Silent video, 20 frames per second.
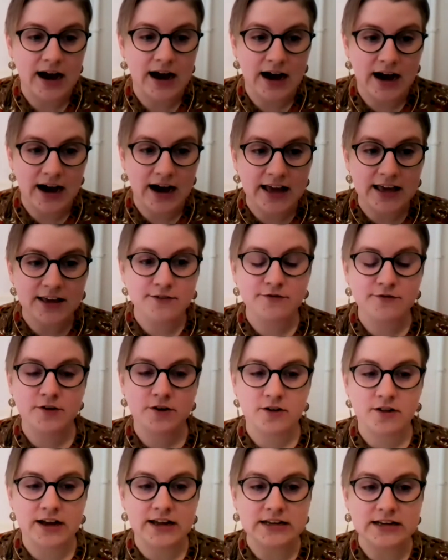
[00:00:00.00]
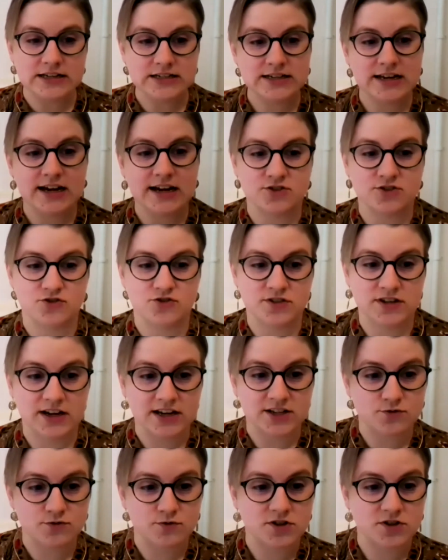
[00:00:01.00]
I feel I need to
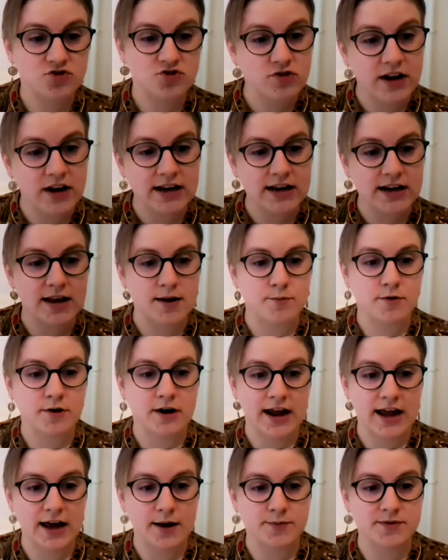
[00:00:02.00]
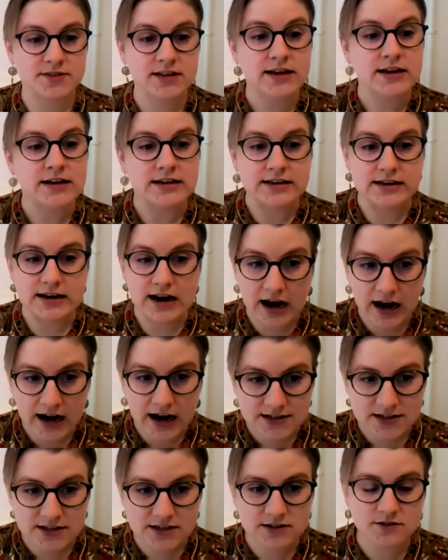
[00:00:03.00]
exercise restraint and perhaps
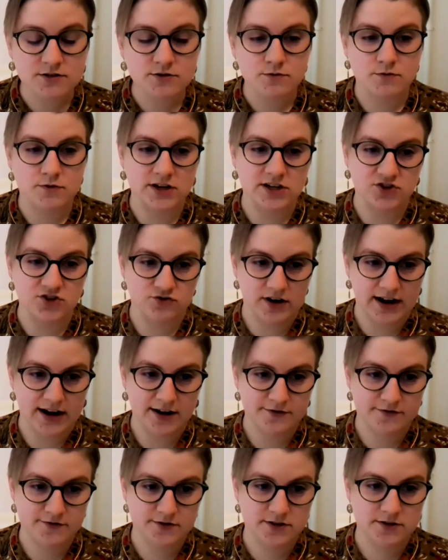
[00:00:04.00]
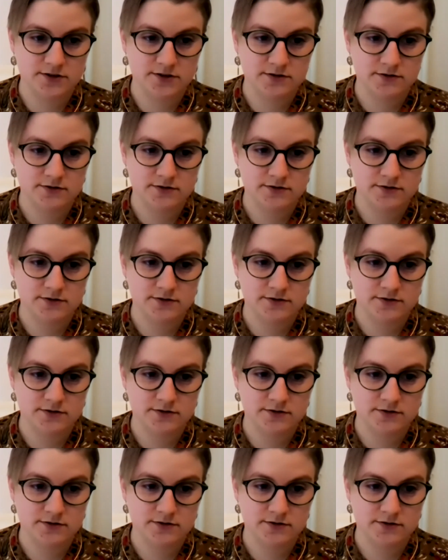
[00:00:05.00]
not redraft